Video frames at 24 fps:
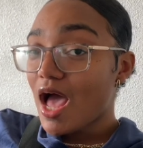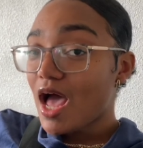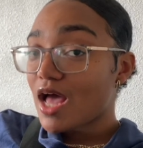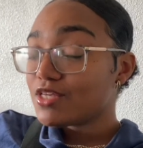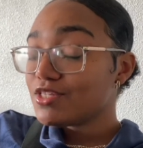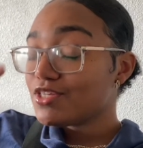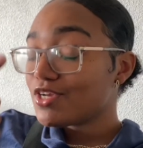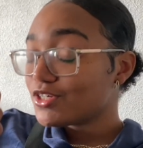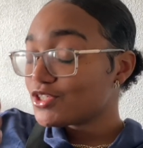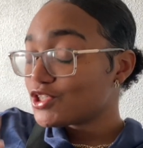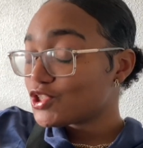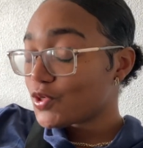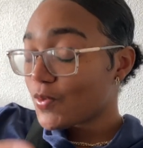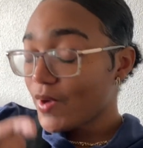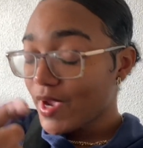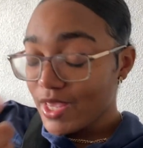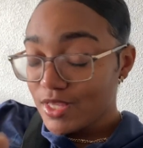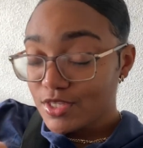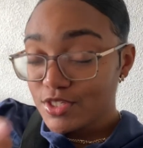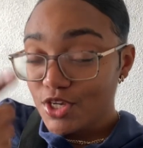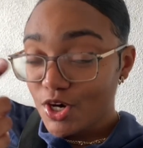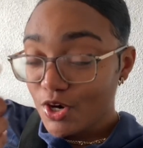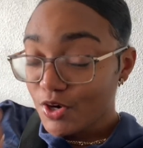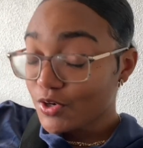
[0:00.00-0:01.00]

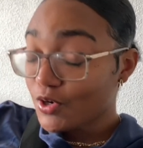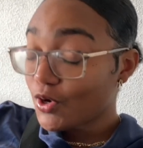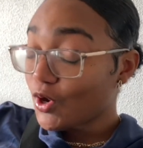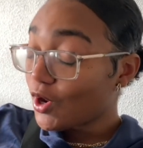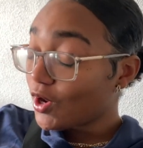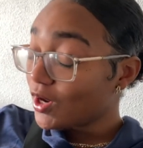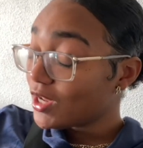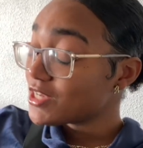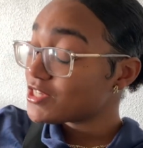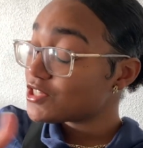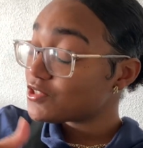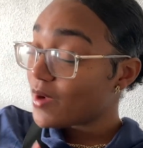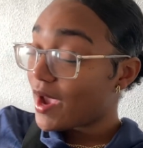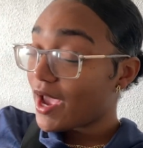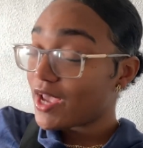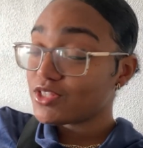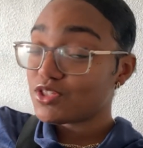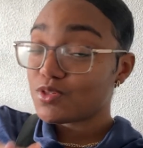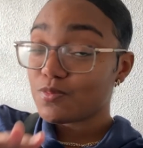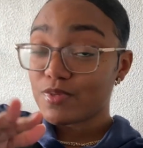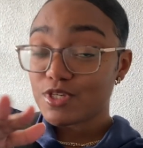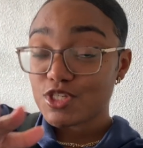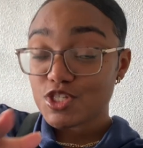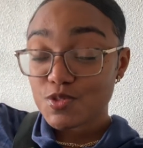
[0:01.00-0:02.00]
your girl is trying
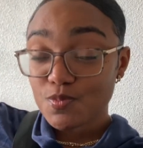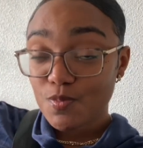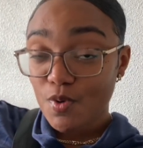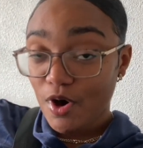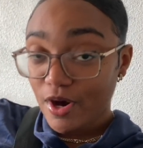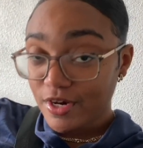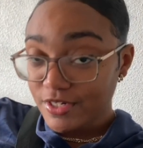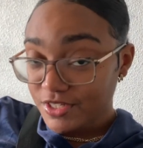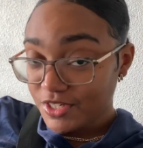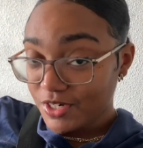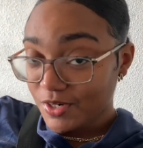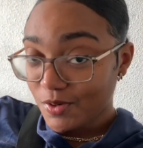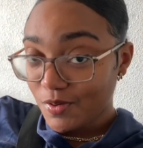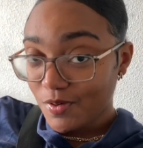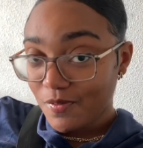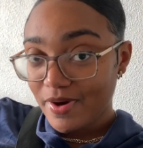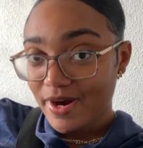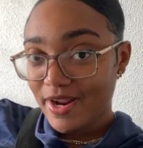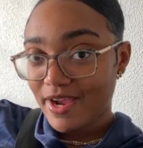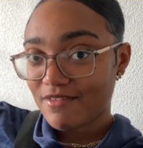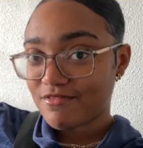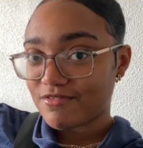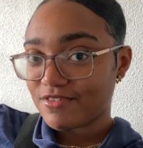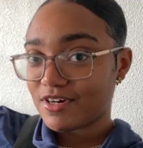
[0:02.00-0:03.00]
to be smart here or
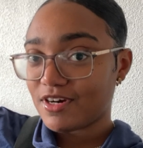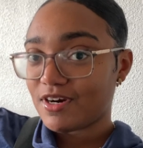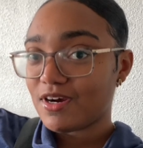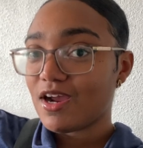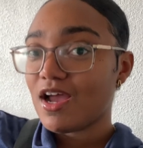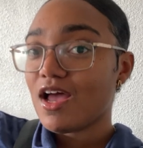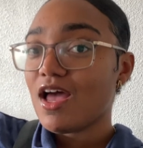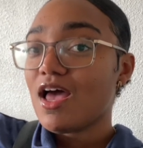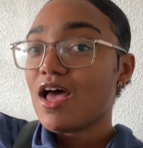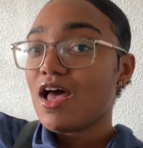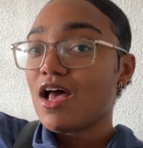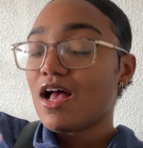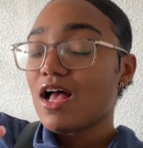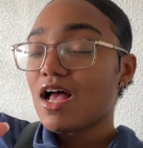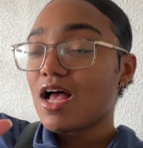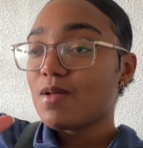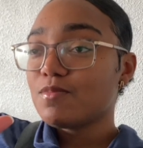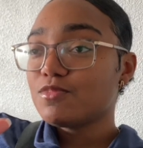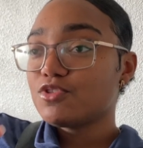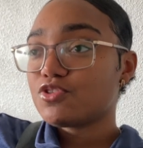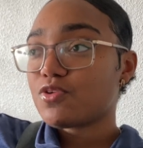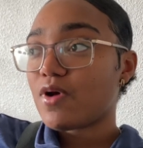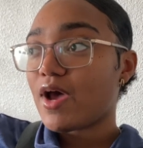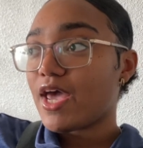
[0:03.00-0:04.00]
whatever.
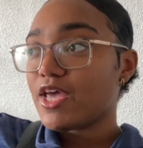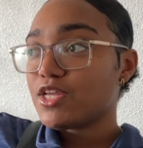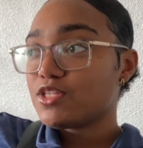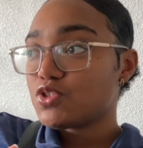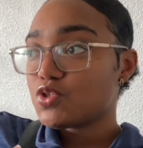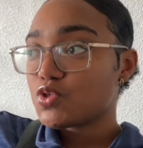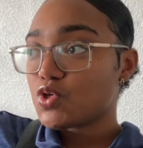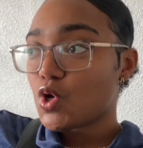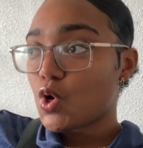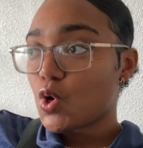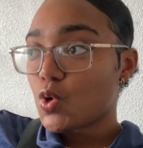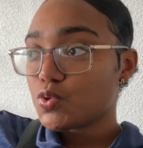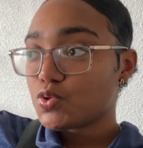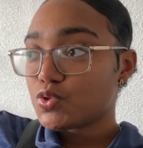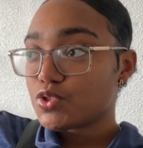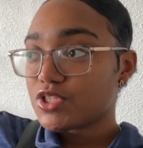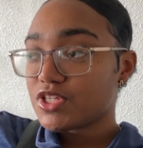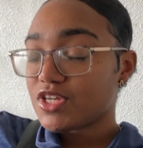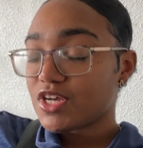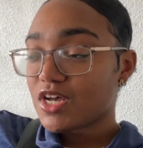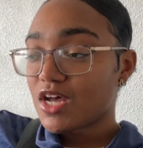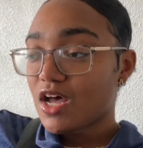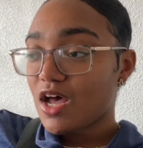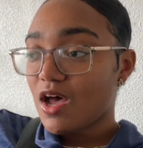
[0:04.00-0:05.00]
I'm trying to go to
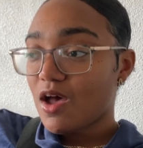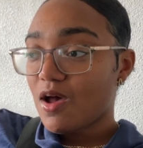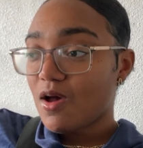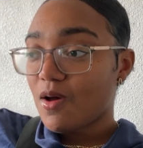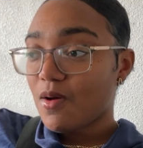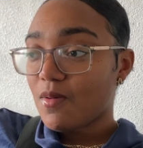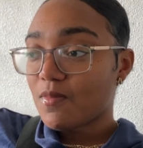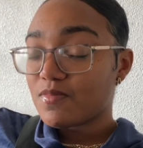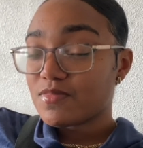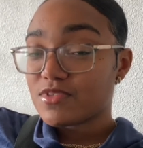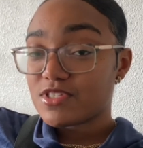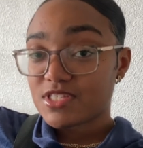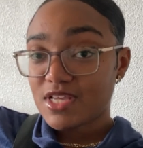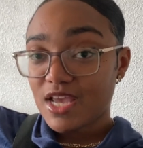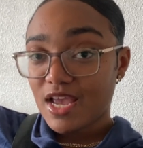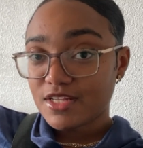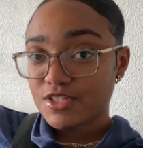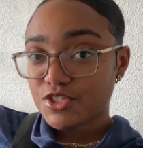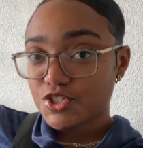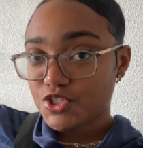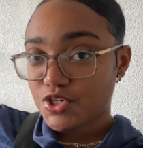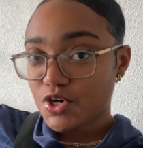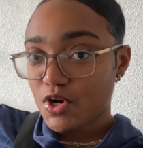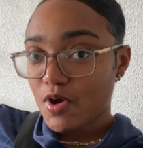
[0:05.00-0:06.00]
the
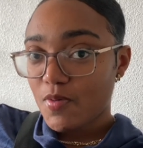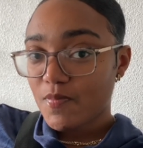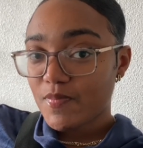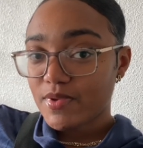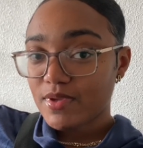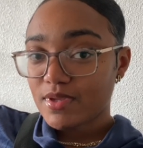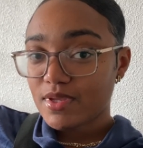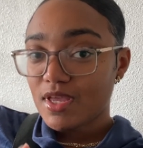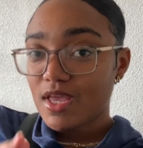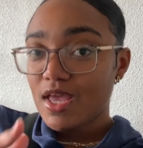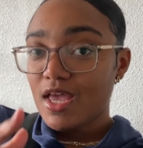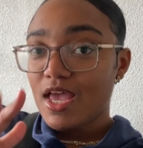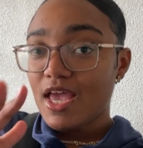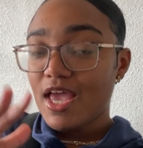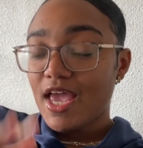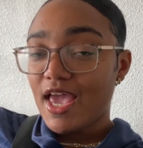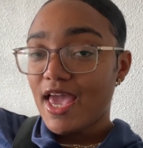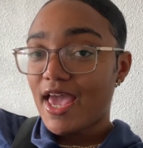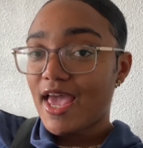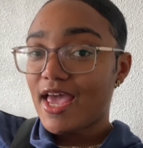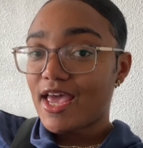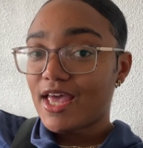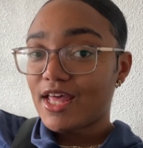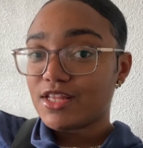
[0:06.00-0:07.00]
Centrum
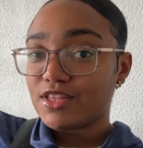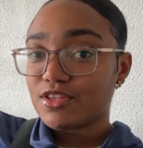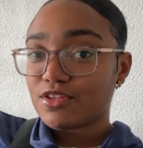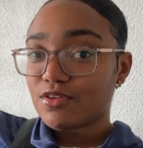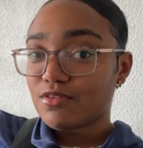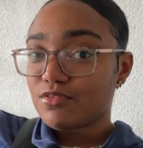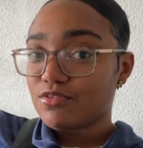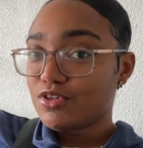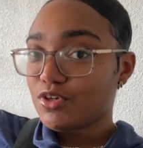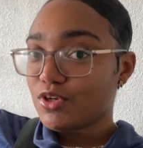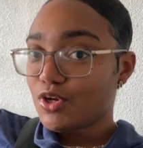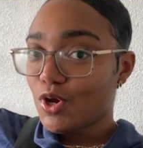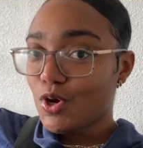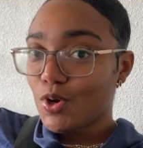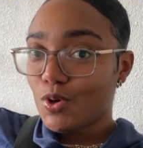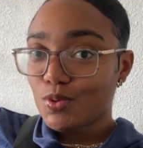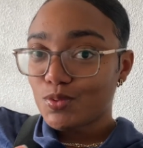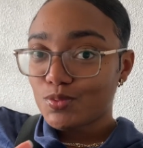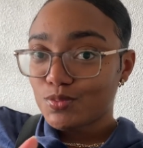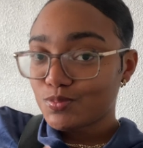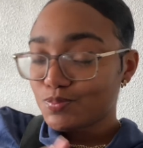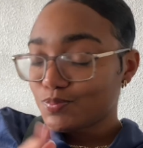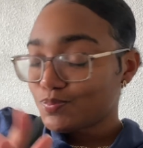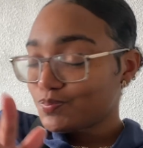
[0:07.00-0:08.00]
and, you know,